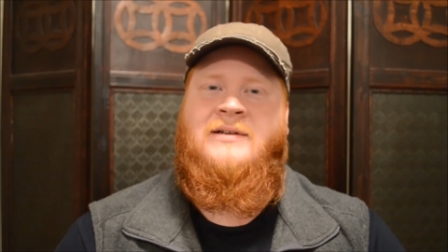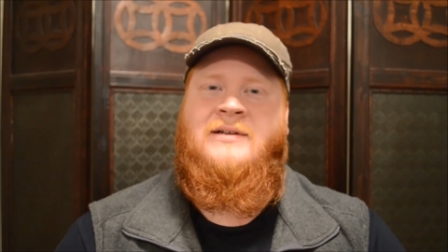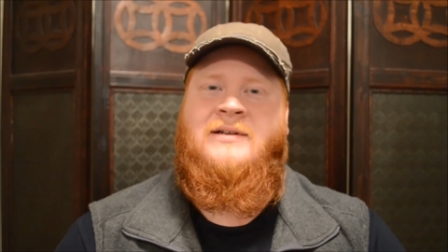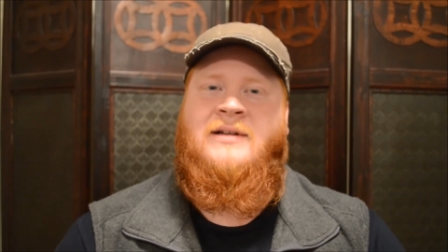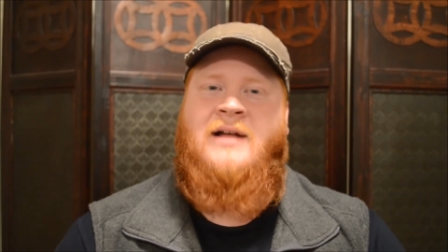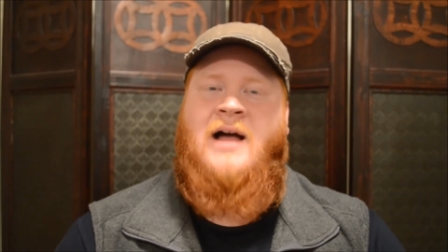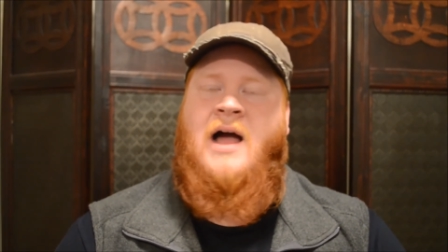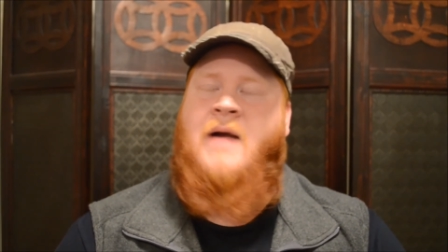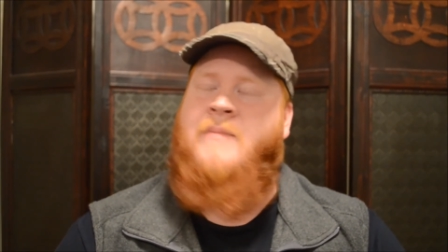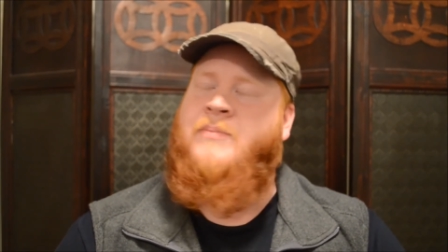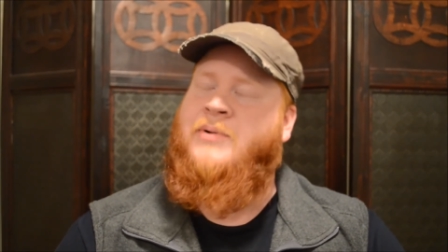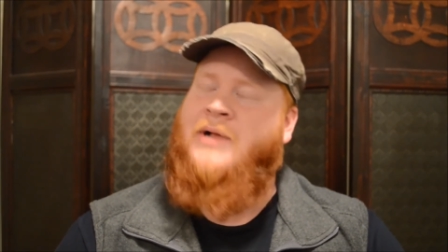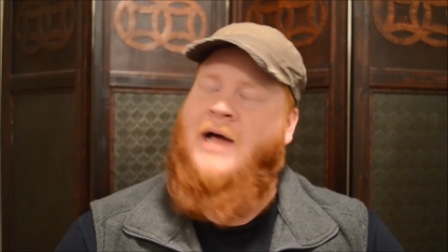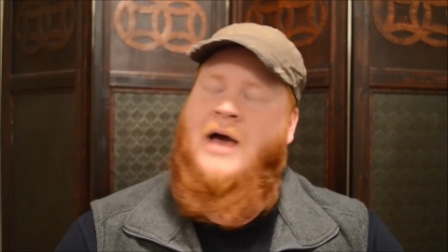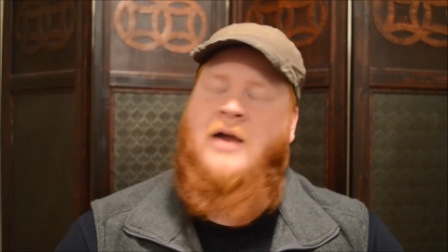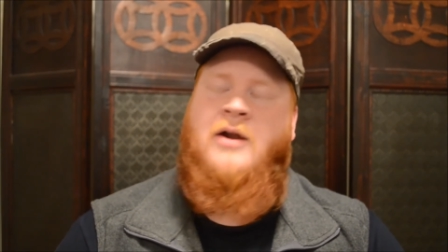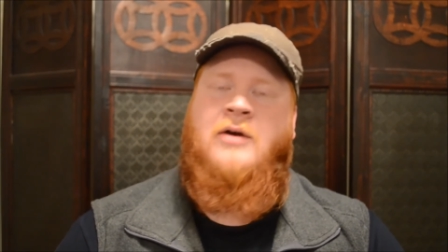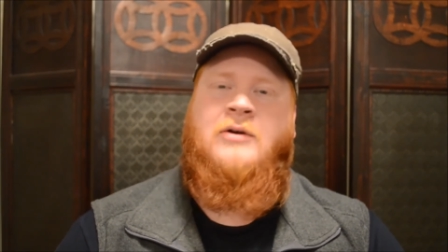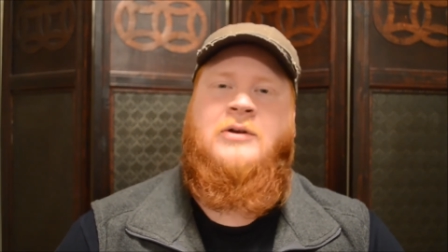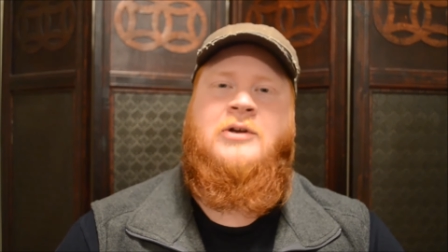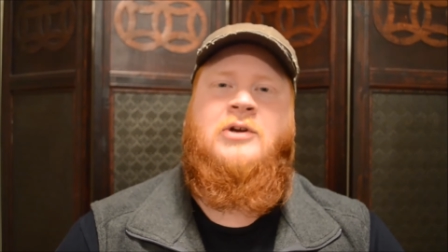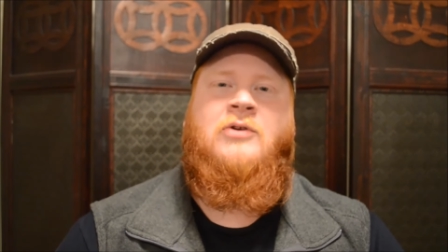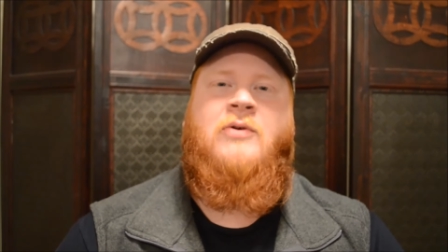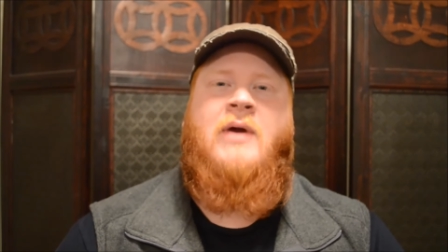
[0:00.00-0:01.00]
I plan
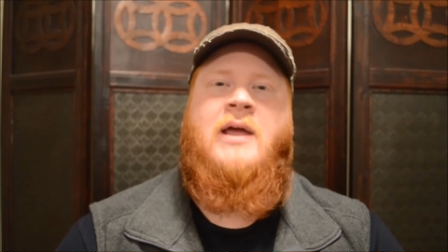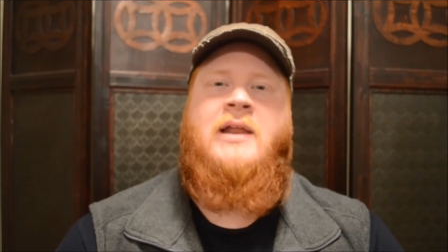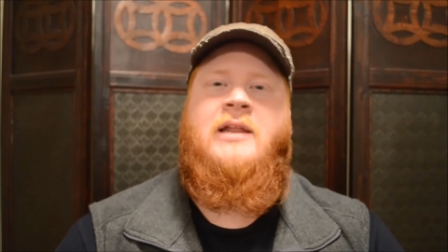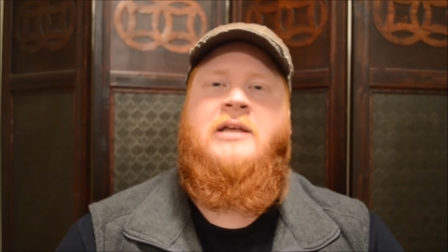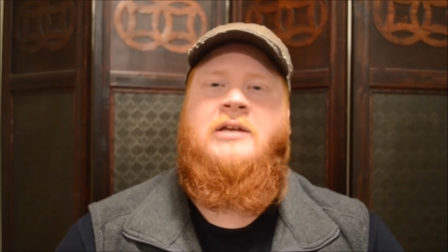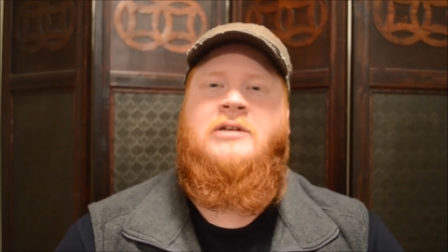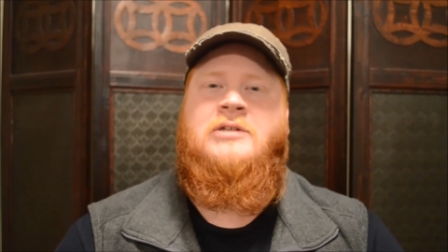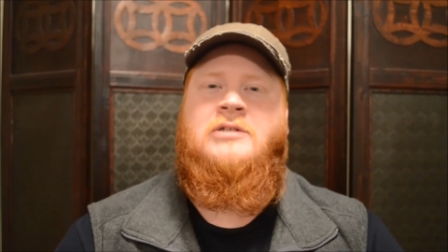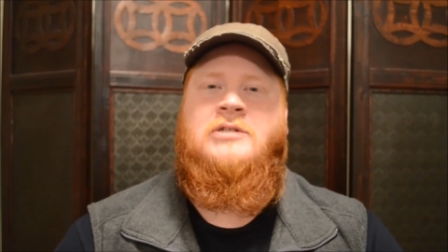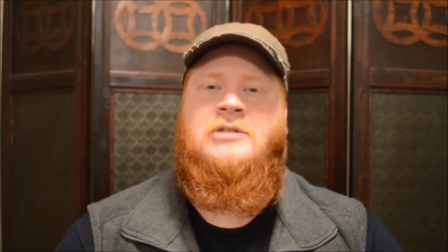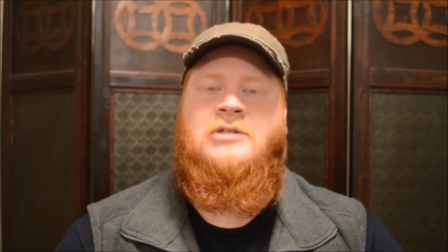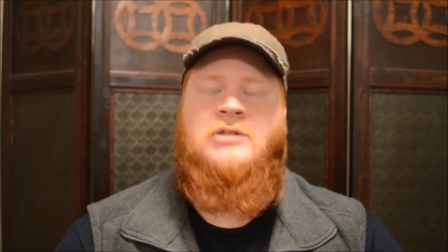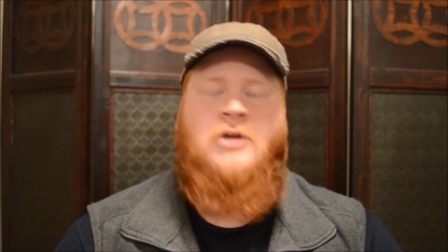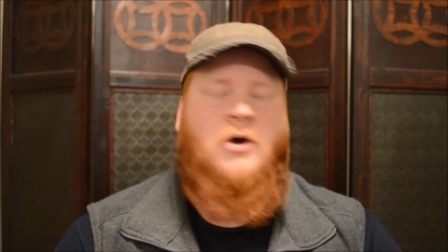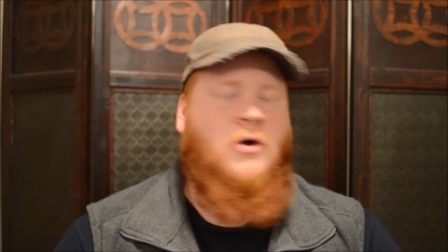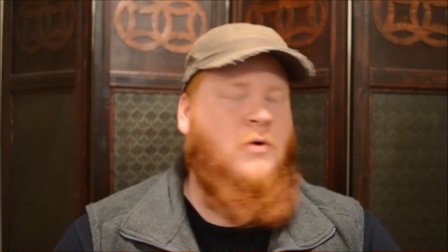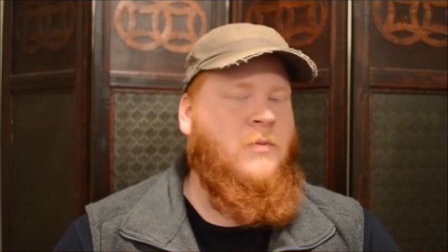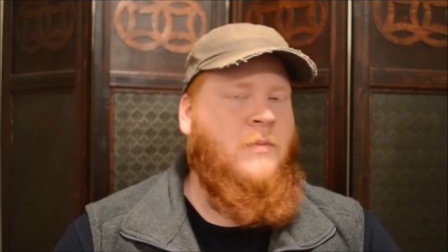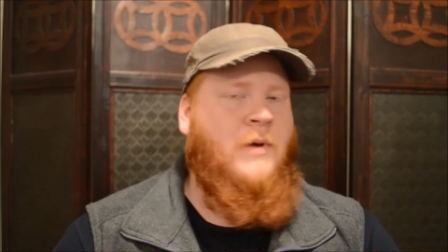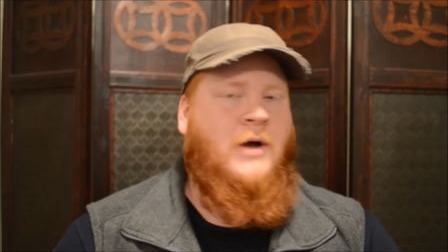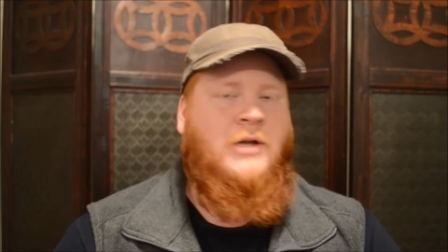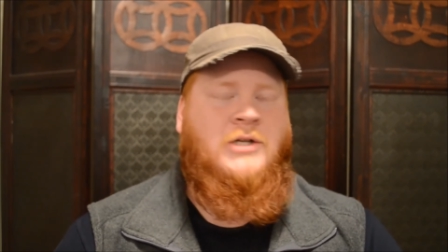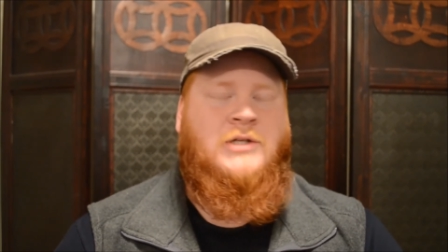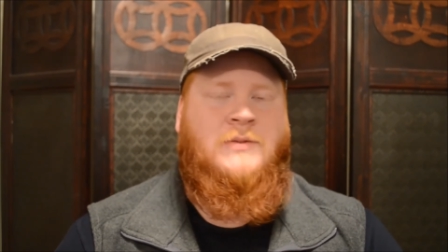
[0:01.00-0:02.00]
on creating so
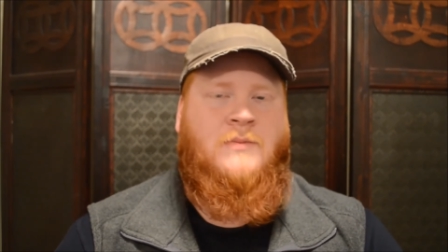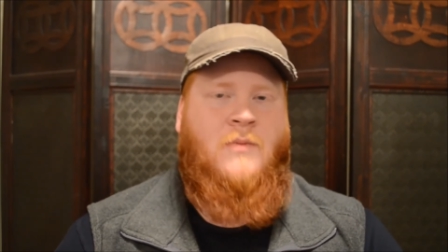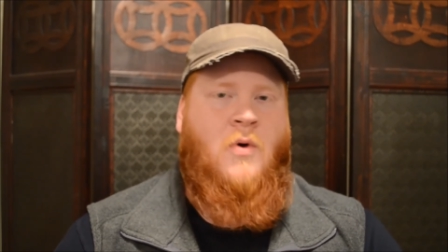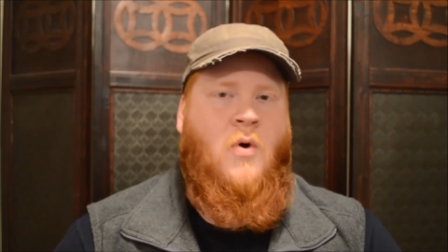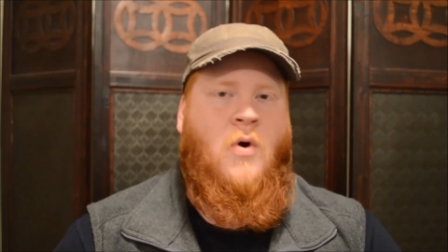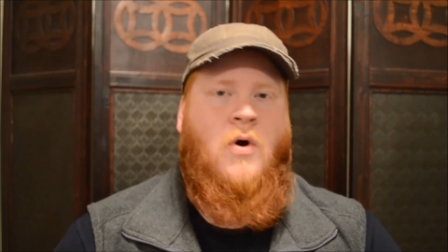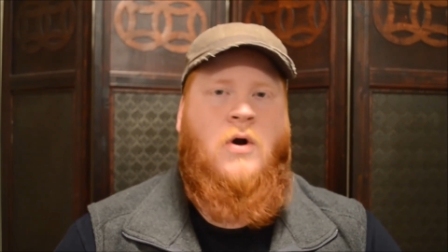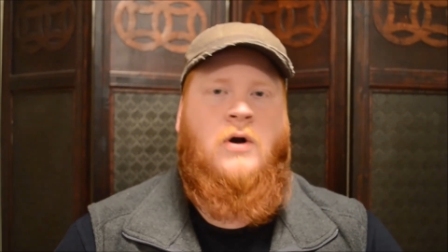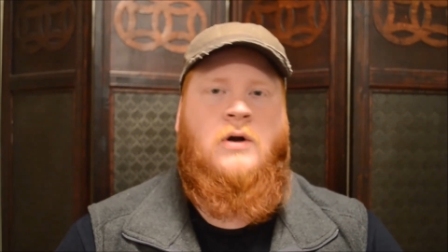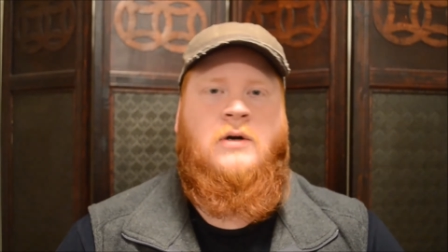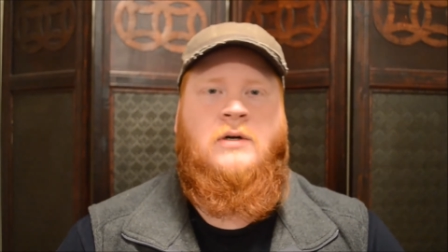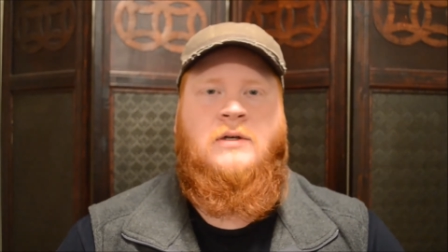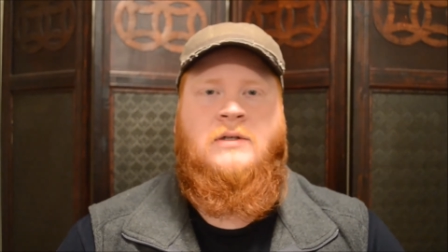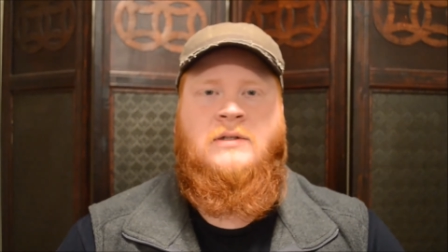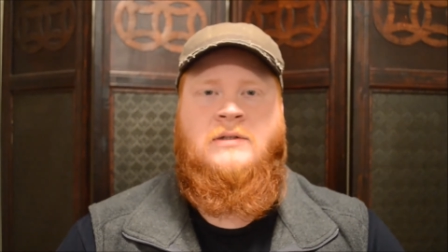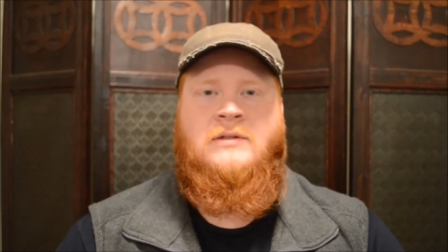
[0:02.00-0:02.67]
much more